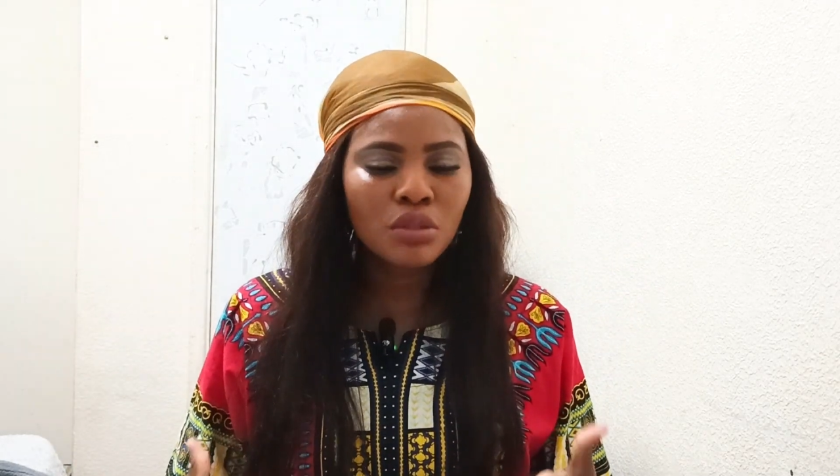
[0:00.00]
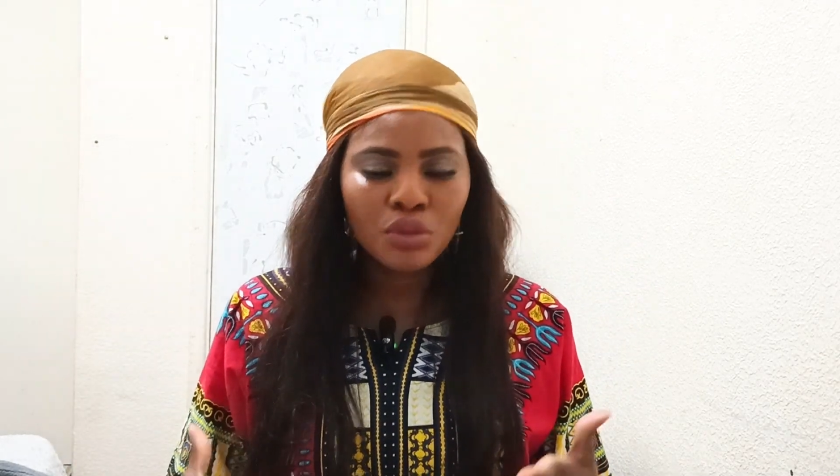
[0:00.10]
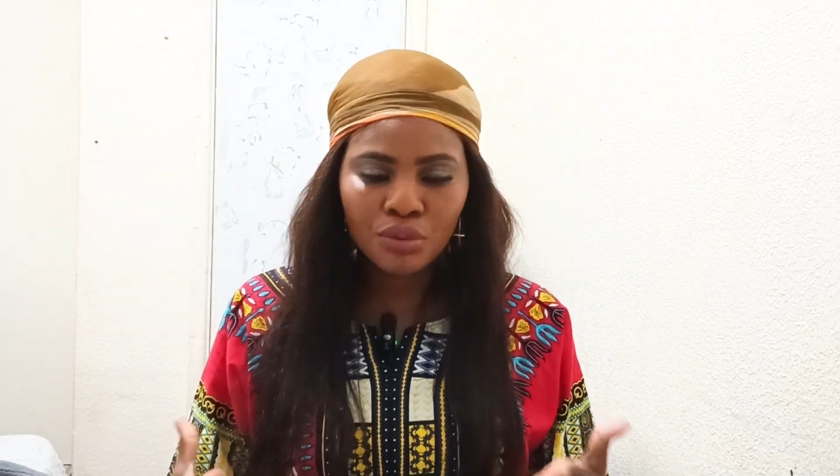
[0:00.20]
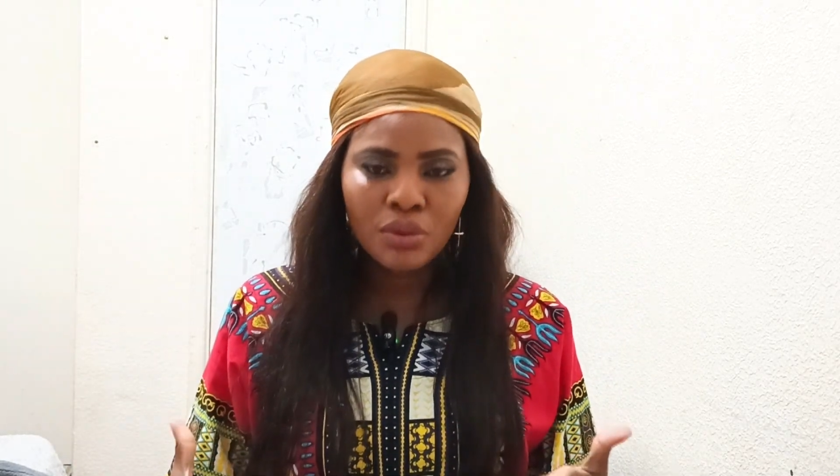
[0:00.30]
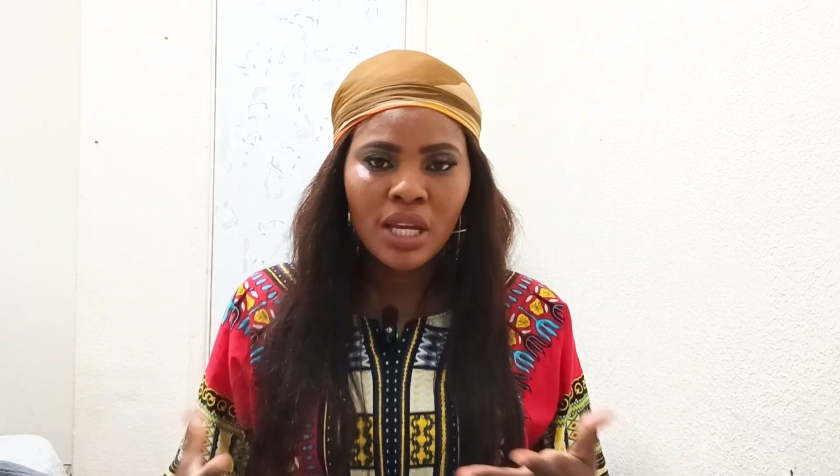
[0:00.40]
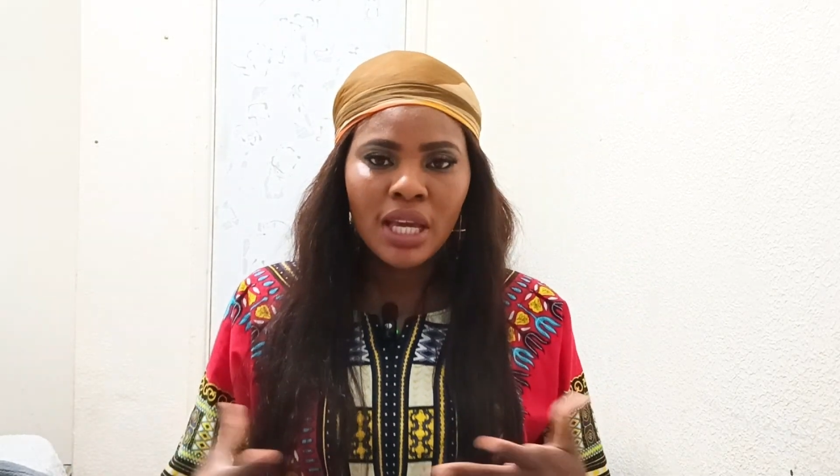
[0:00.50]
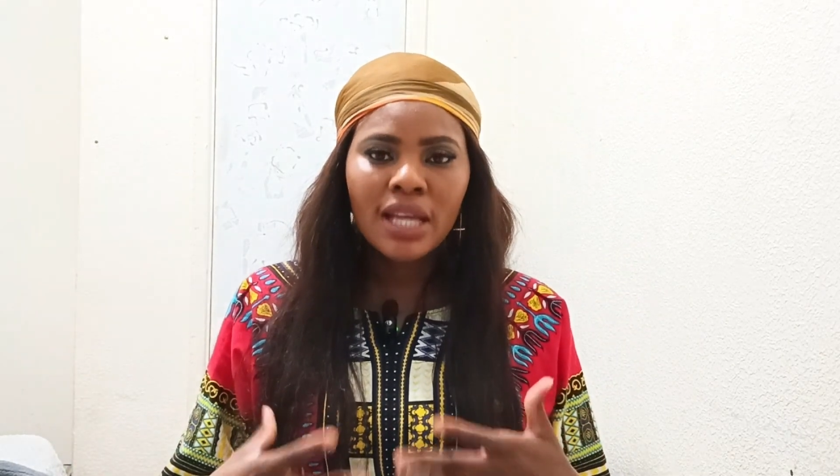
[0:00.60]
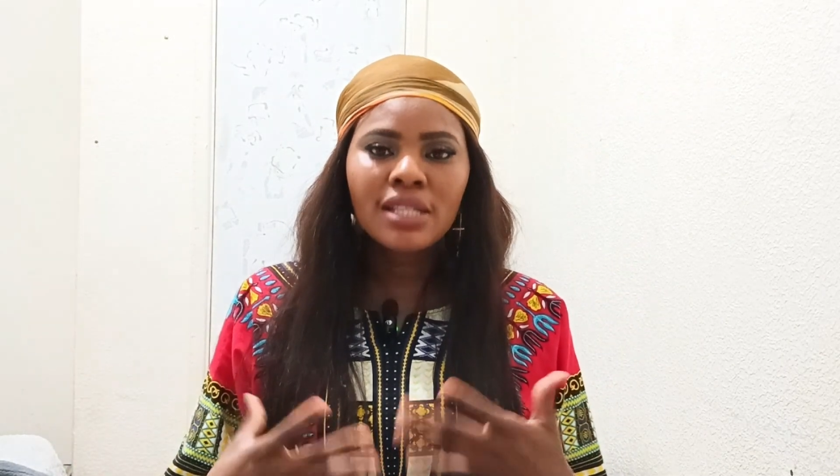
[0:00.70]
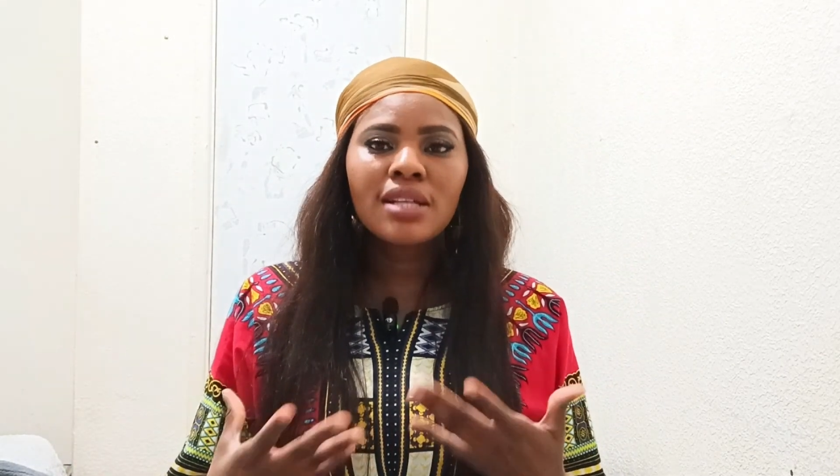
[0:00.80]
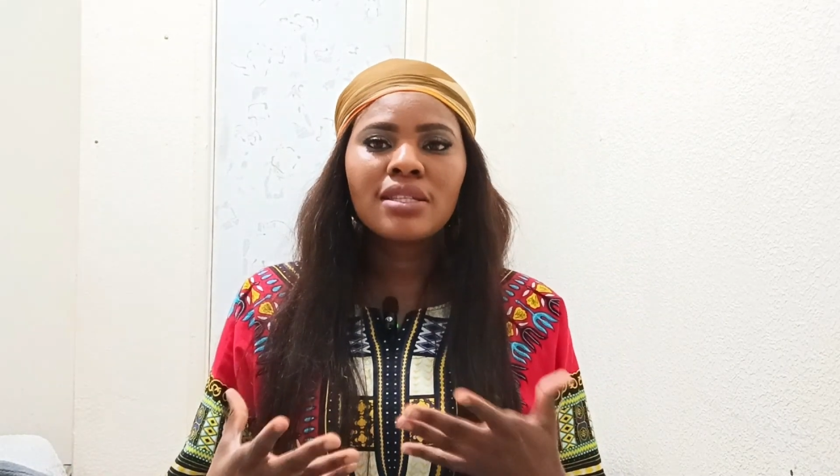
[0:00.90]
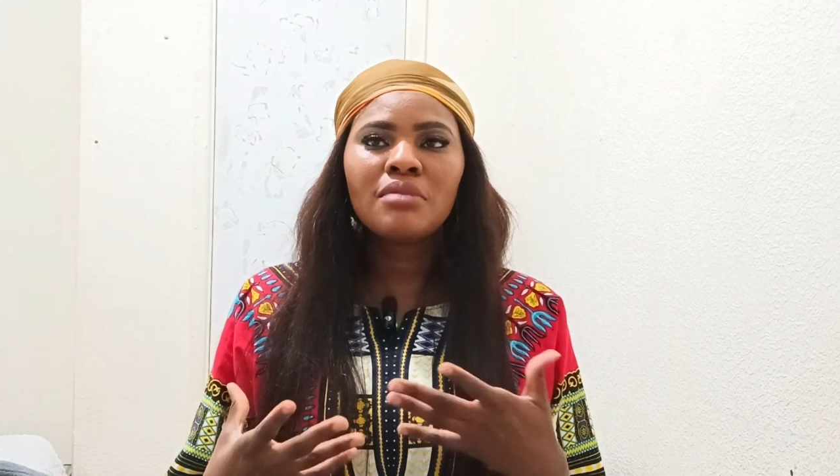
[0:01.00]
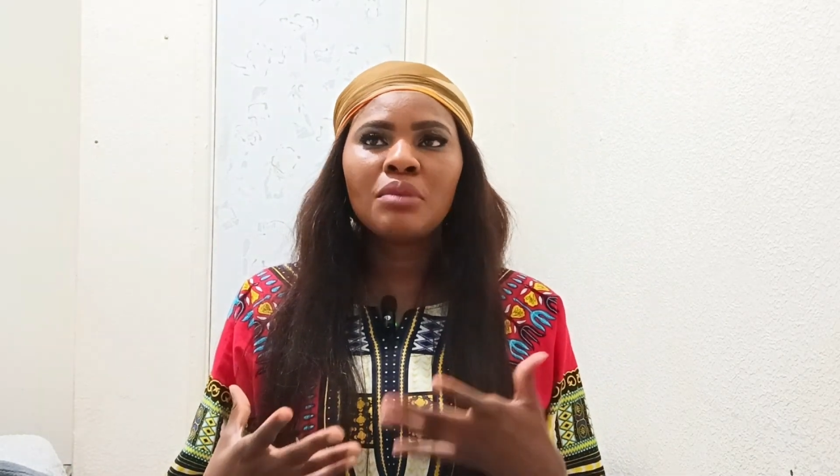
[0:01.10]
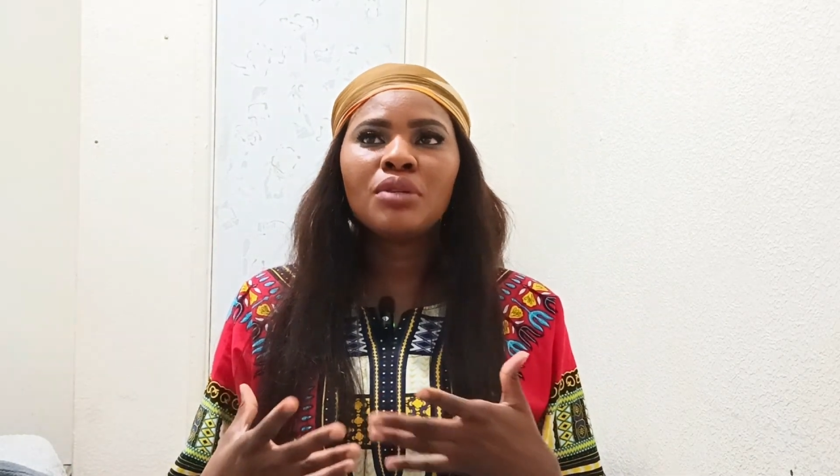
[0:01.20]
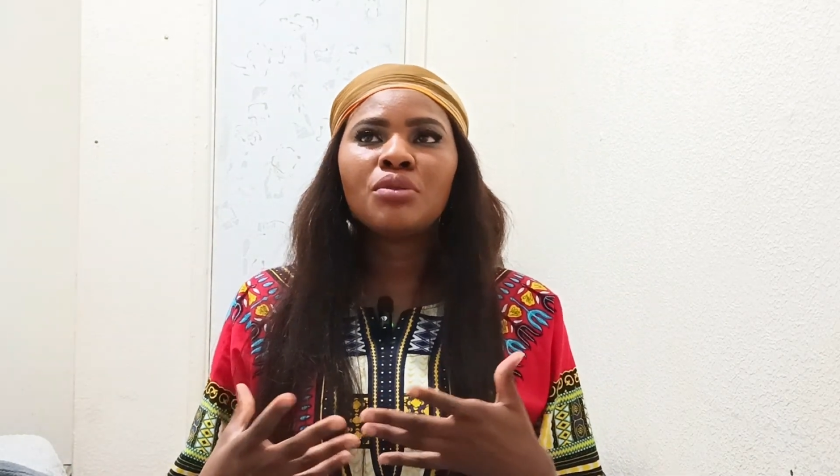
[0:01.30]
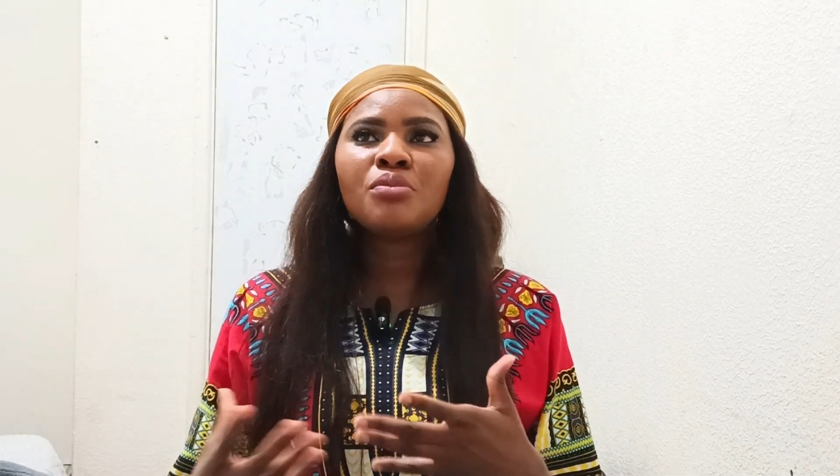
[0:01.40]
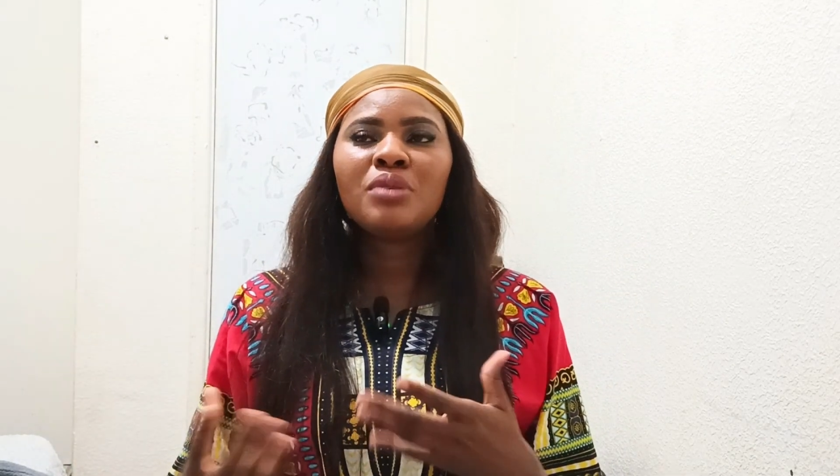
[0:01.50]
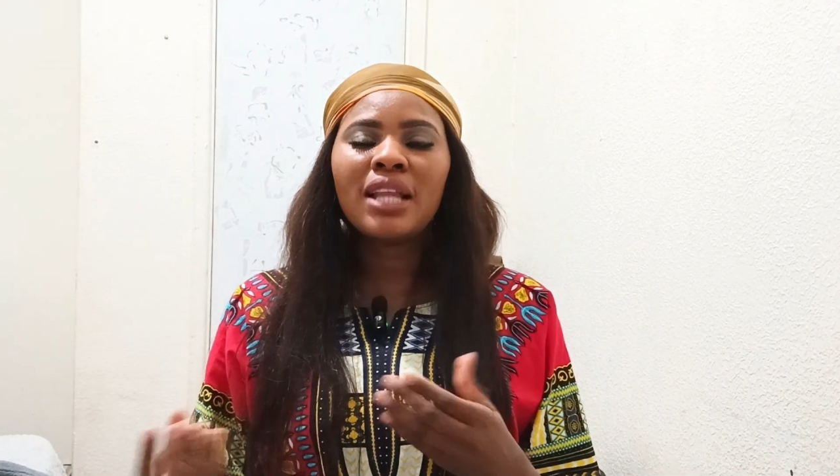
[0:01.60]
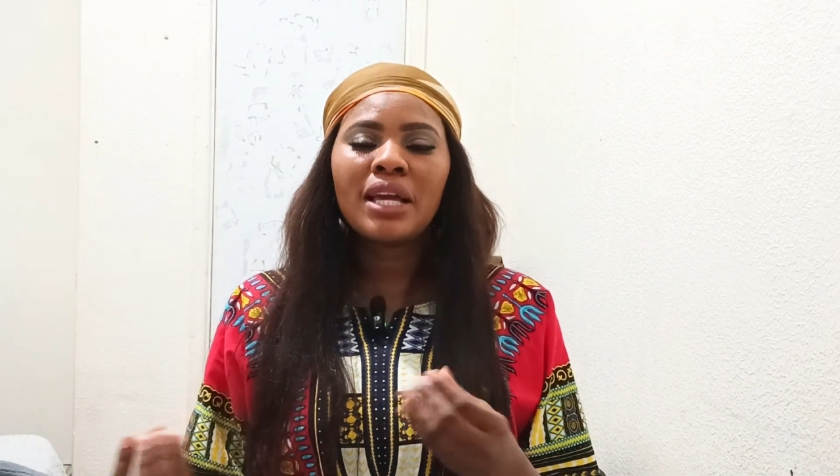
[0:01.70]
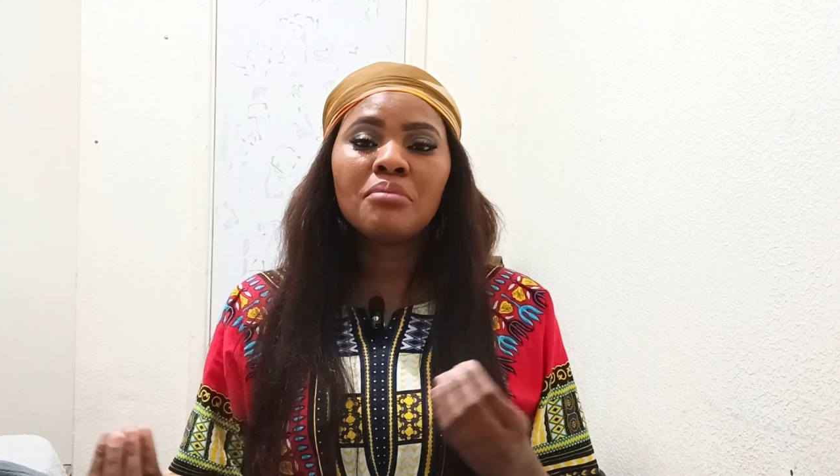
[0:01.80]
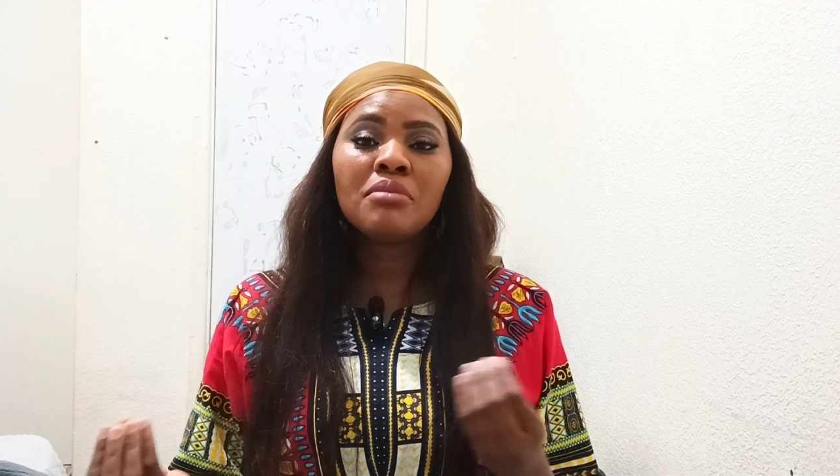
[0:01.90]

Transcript: No, entertainment could be like